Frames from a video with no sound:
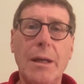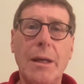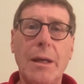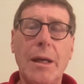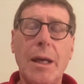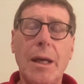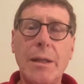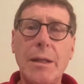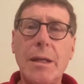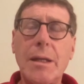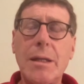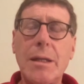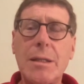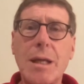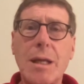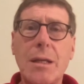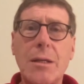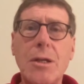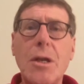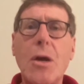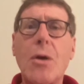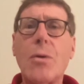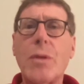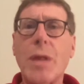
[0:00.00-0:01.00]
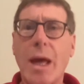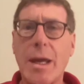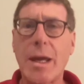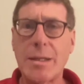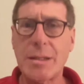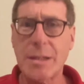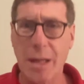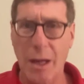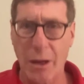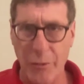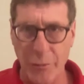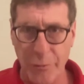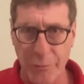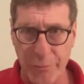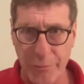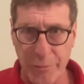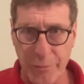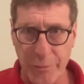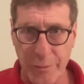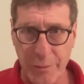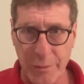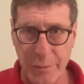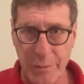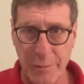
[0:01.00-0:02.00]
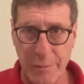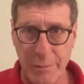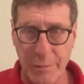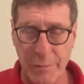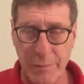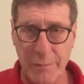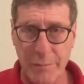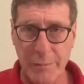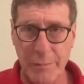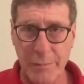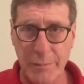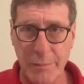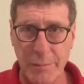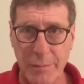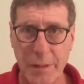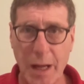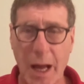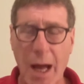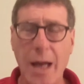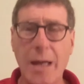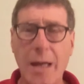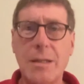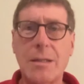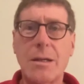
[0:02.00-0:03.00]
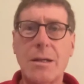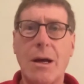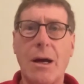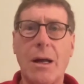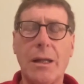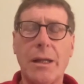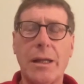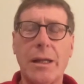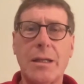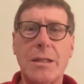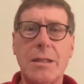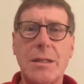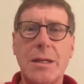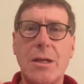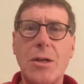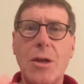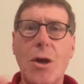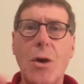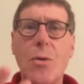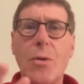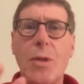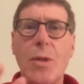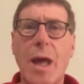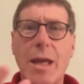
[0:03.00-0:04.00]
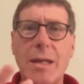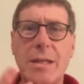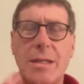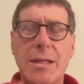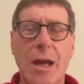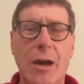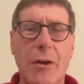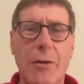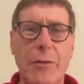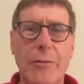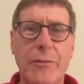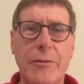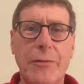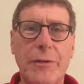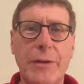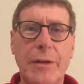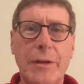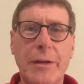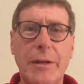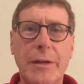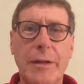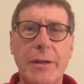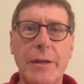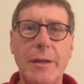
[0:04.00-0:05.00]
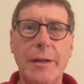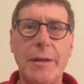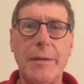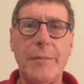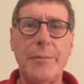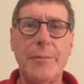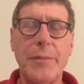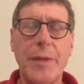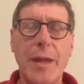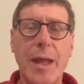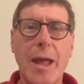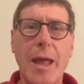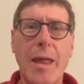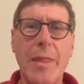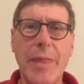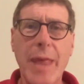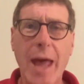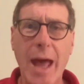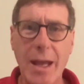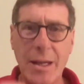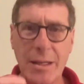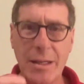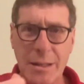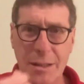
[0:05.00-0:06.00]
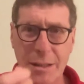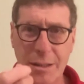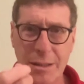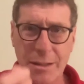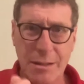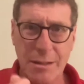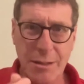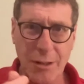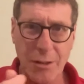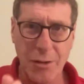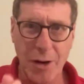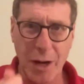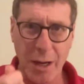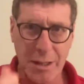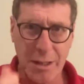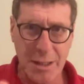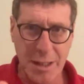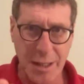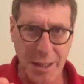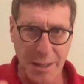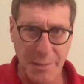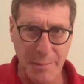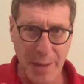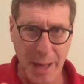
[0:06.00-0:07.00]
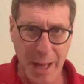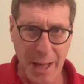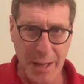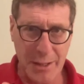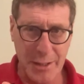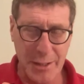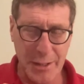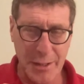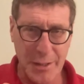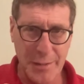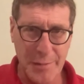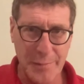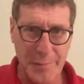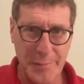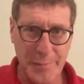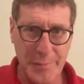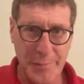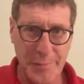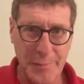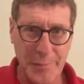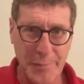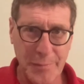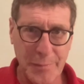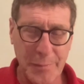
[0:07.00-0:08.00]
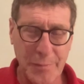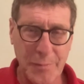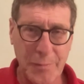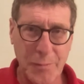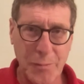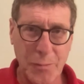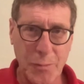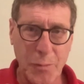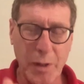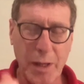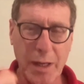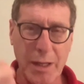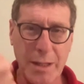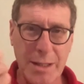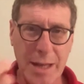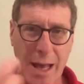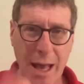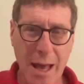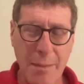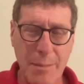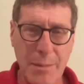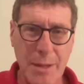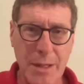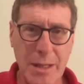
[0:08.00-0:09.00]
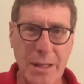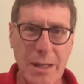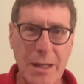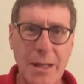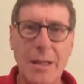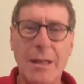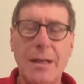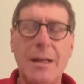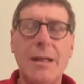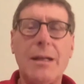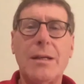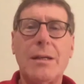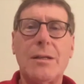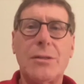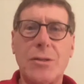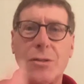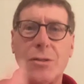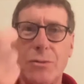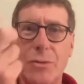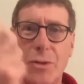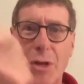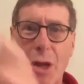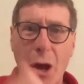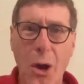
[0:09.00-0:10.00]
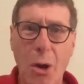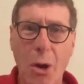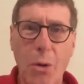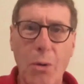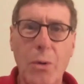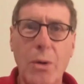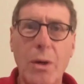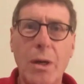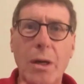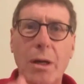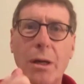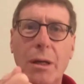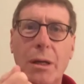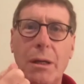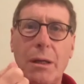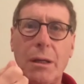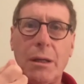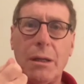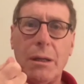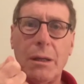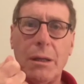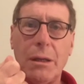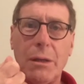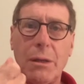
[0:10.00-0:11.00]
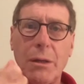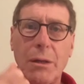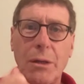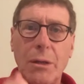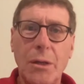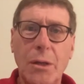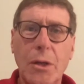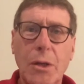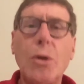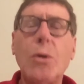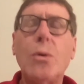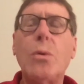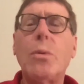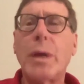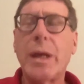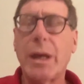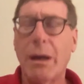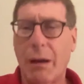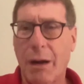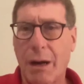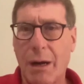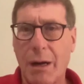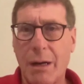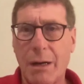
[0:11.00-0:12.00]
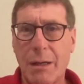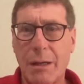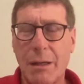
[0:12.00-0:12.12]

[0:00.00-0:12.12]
And then he said, know thyself. The highest calling is to know thyself. And that's the crux of the matter. We examine to know who we are,